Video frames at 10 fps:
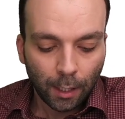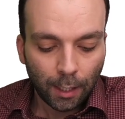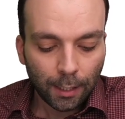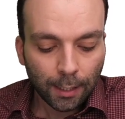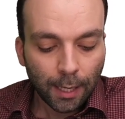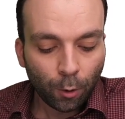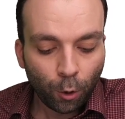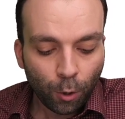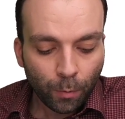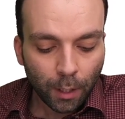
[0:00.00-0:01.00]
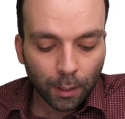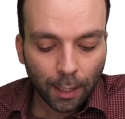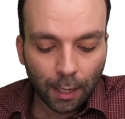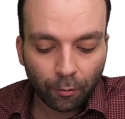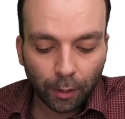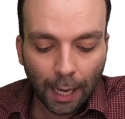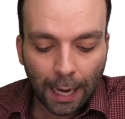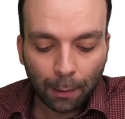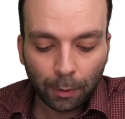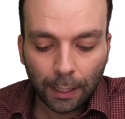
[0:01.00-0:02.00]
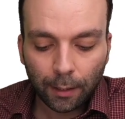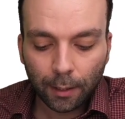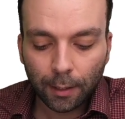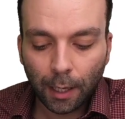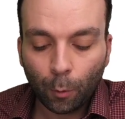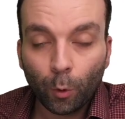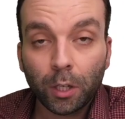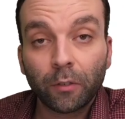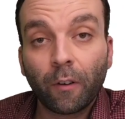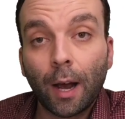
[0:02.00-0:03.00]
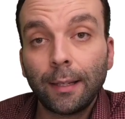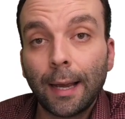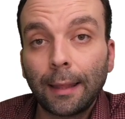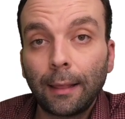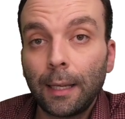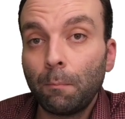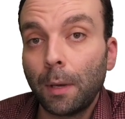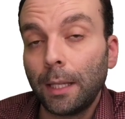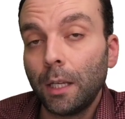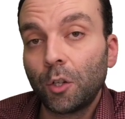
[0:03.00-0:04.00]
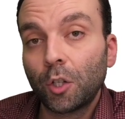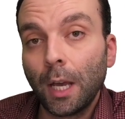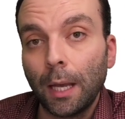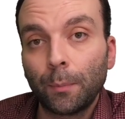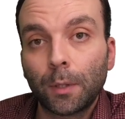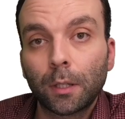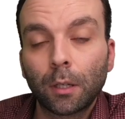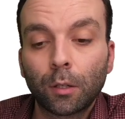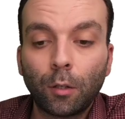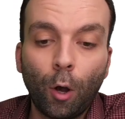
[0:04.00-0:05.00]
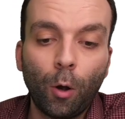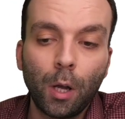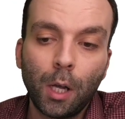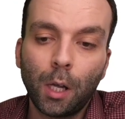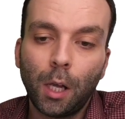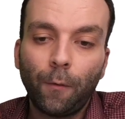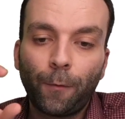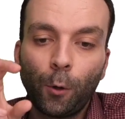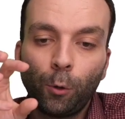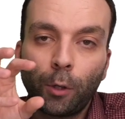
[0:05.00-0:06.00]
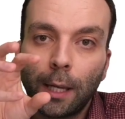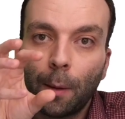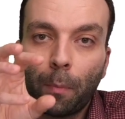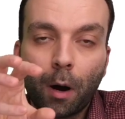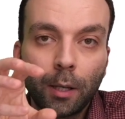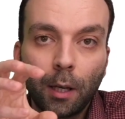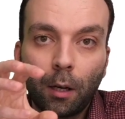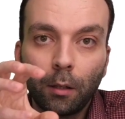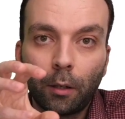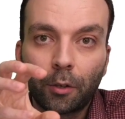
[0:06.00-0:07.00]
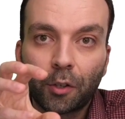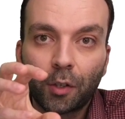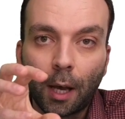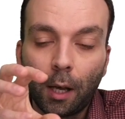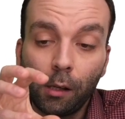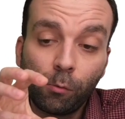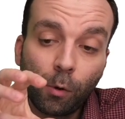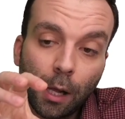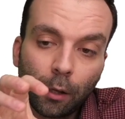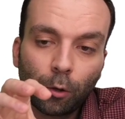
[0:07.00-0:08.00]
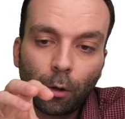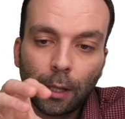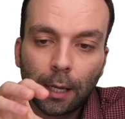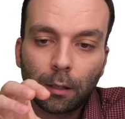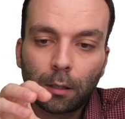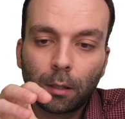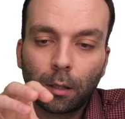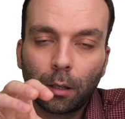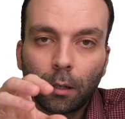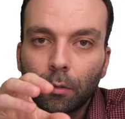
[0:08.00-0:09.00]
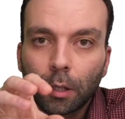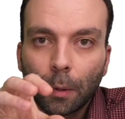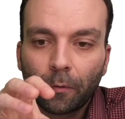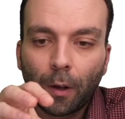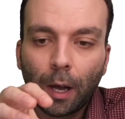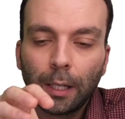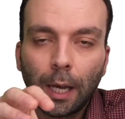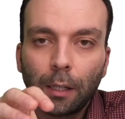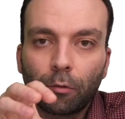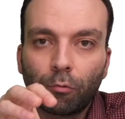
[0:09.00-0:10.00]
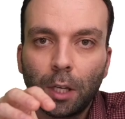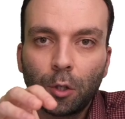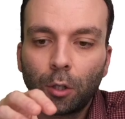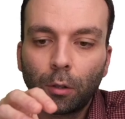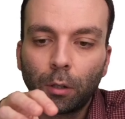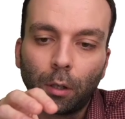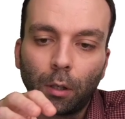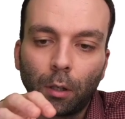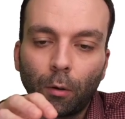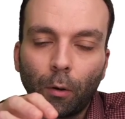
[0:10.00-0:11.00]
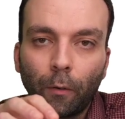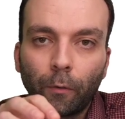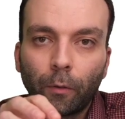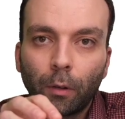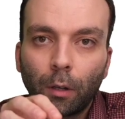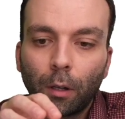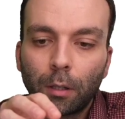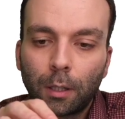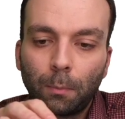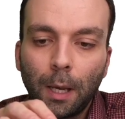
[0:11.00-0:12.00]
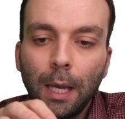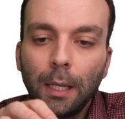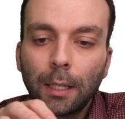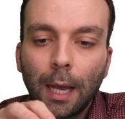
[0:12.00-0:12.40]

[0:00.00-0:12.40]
He said humans can reliably distinguish finitely many shapes. So if you look at a particular cell, well, that's some finite region of space.